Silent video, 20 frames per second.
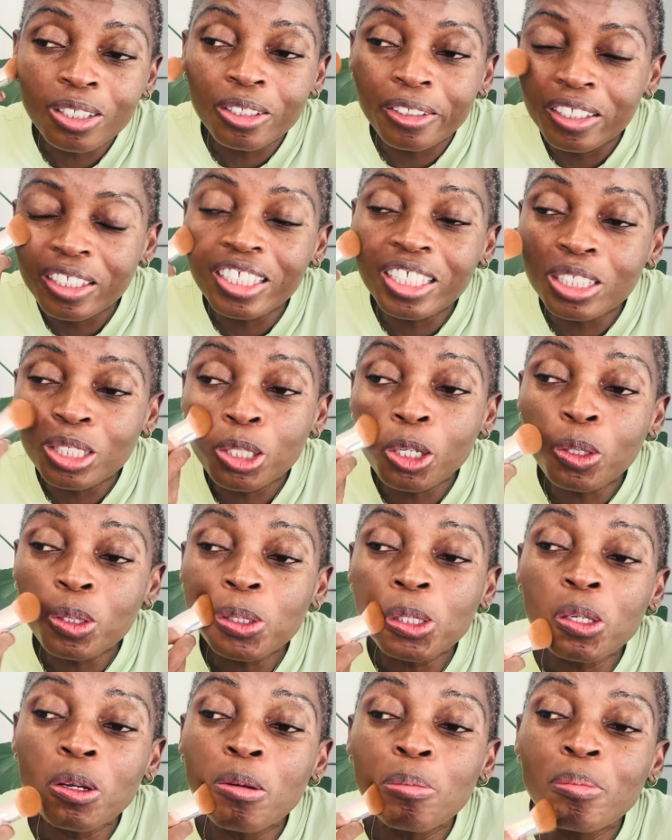It's
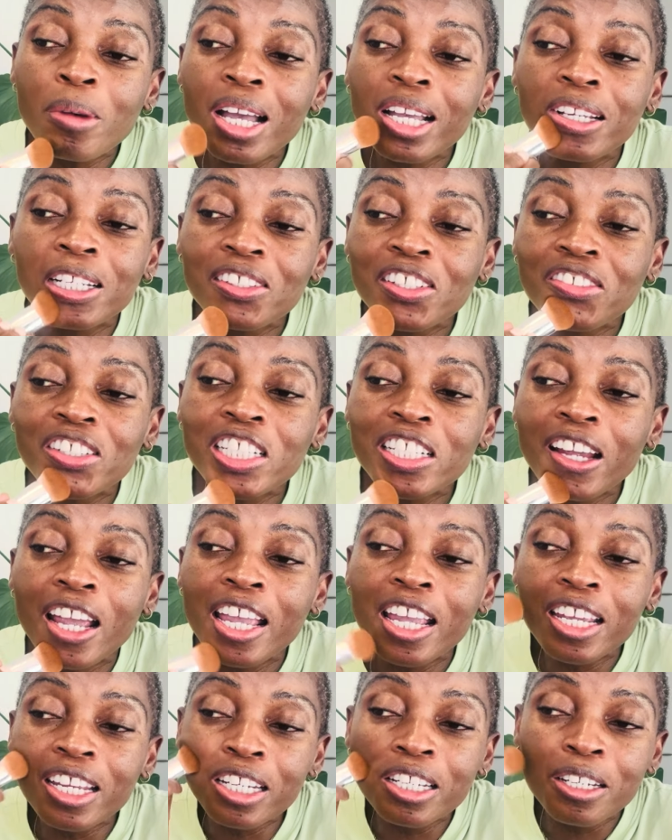also my
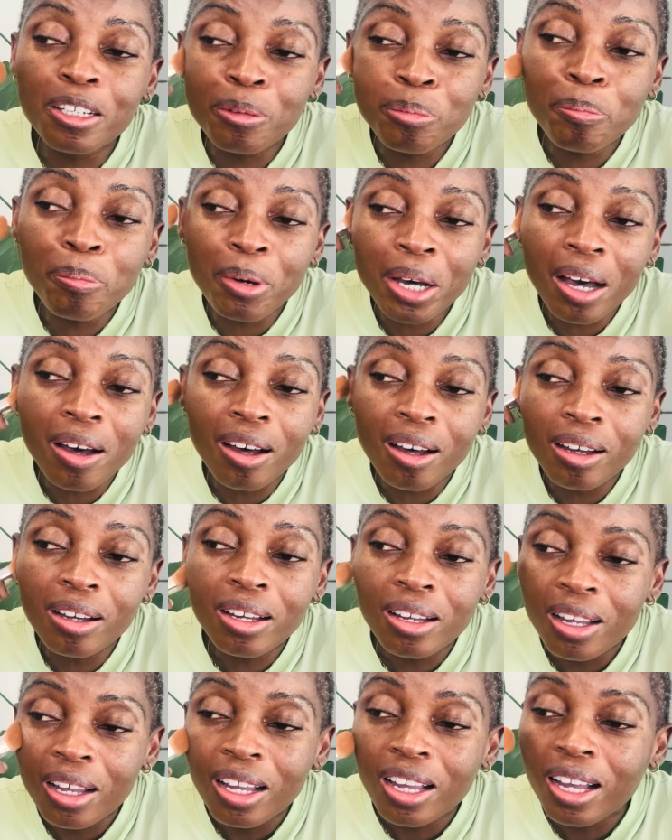shade, but
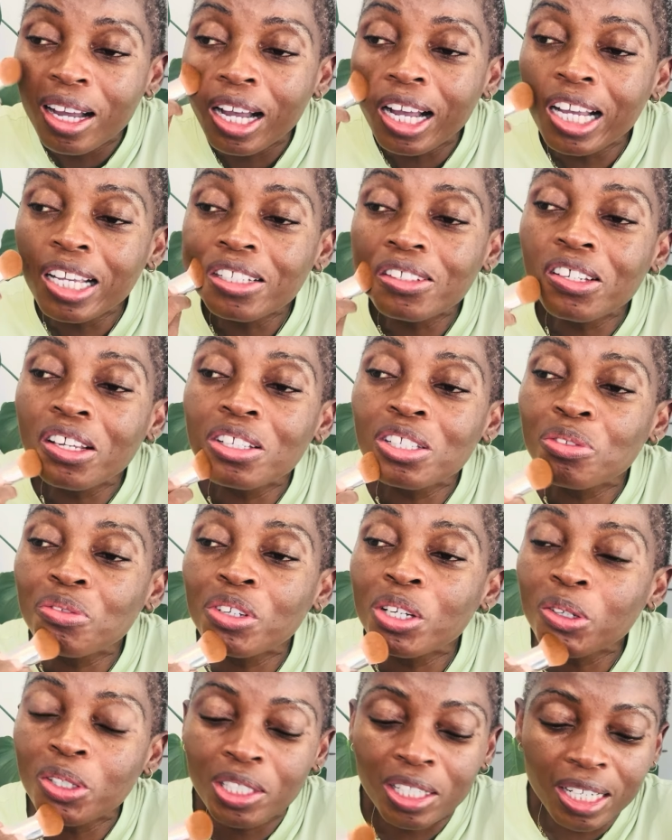I just
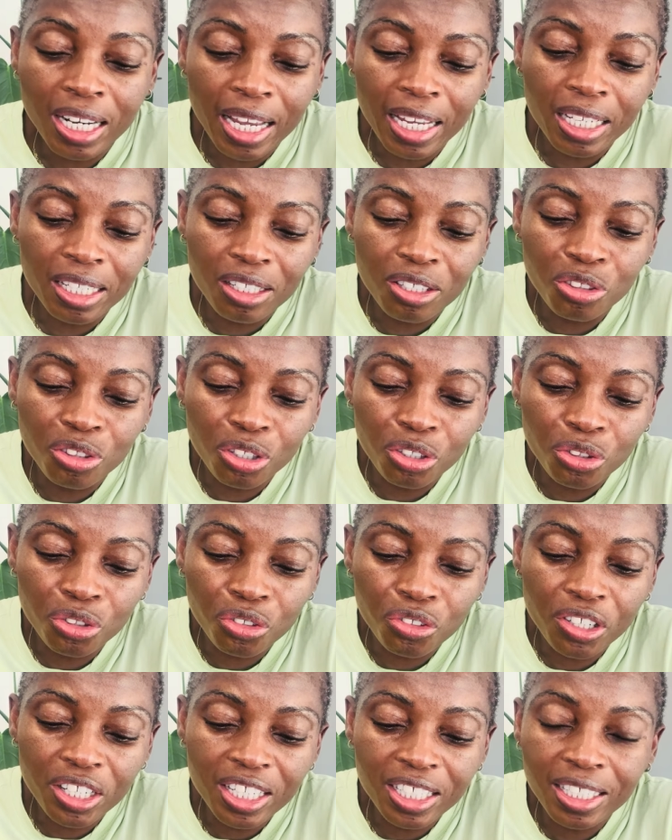felt like the
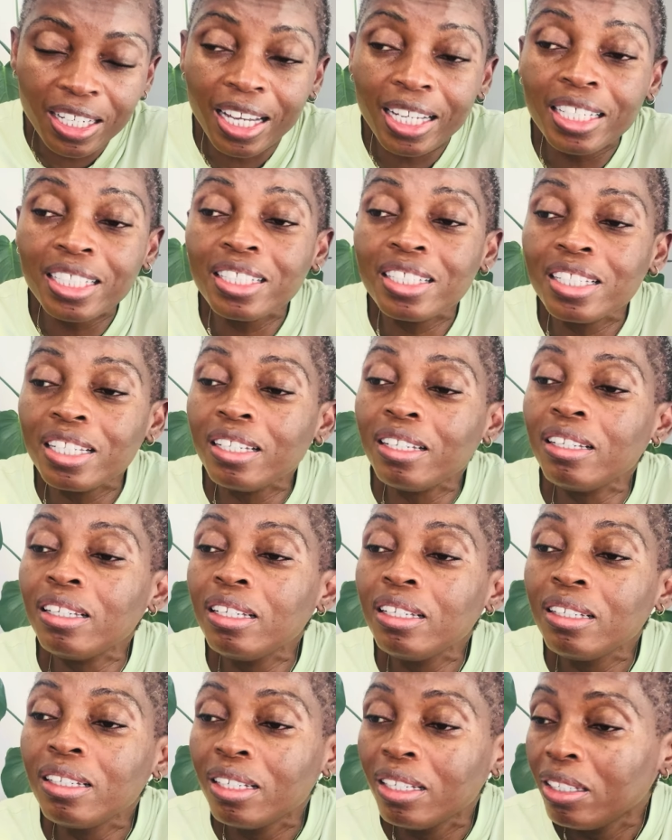
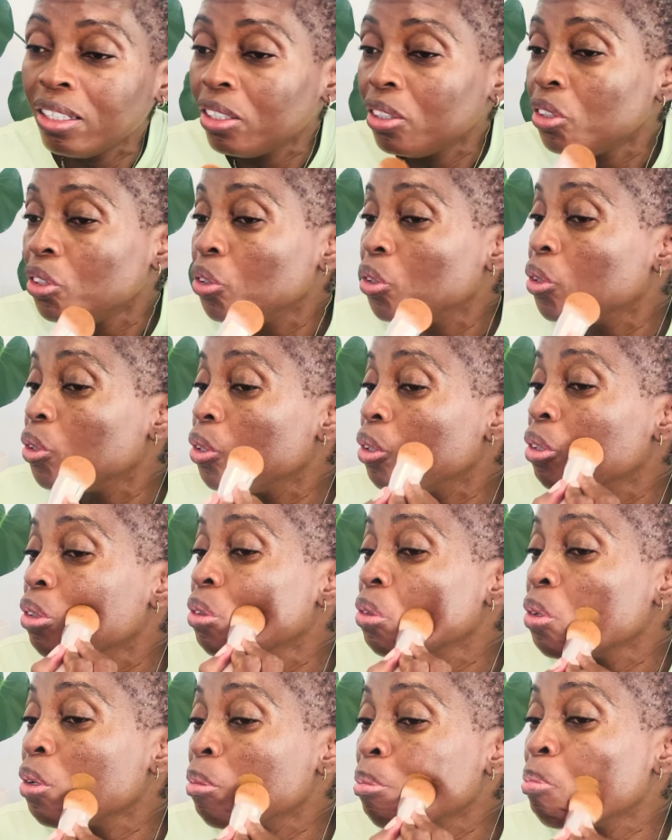390,
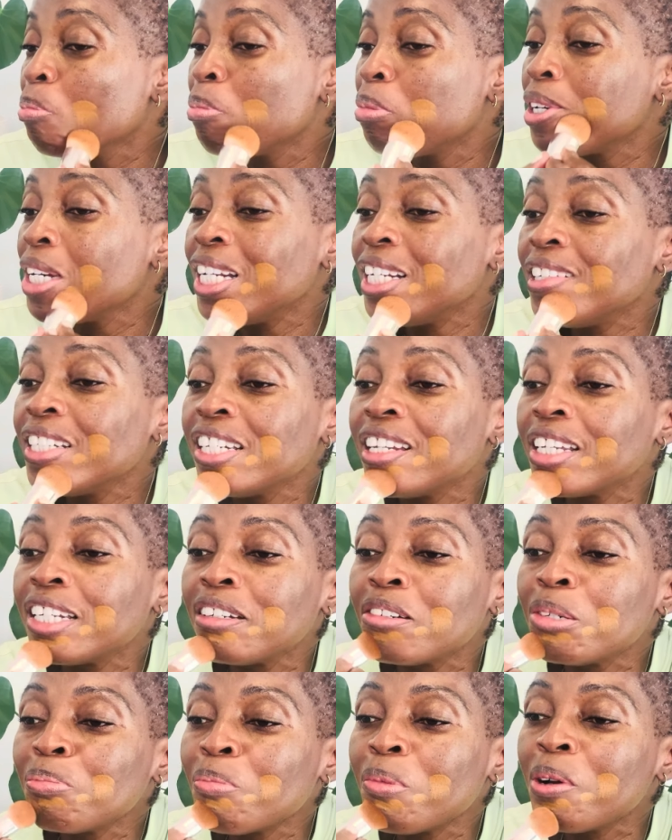
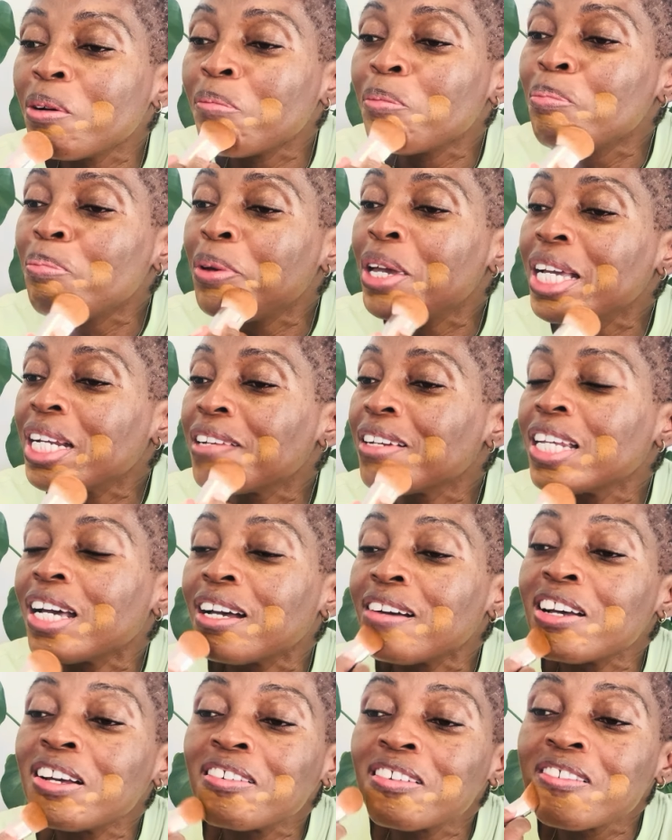blended
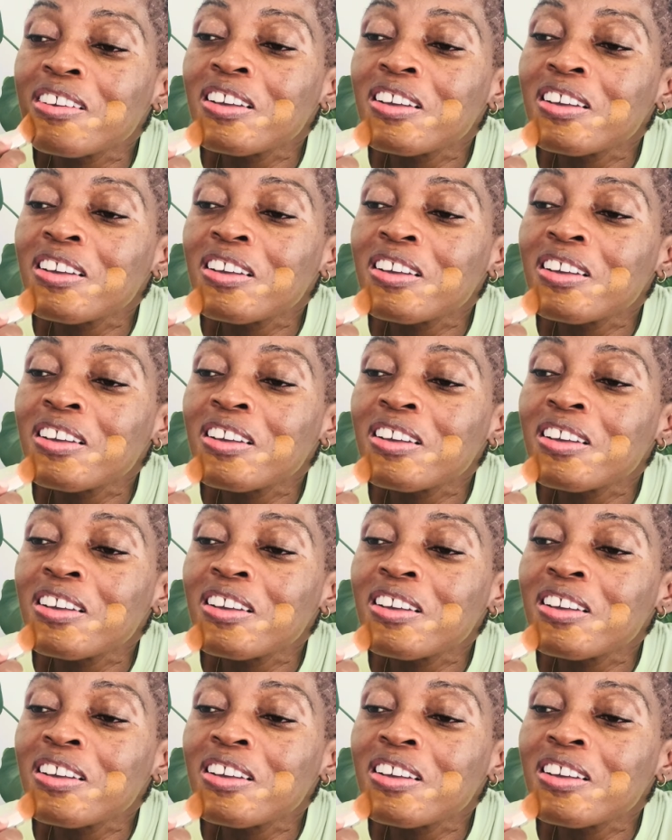better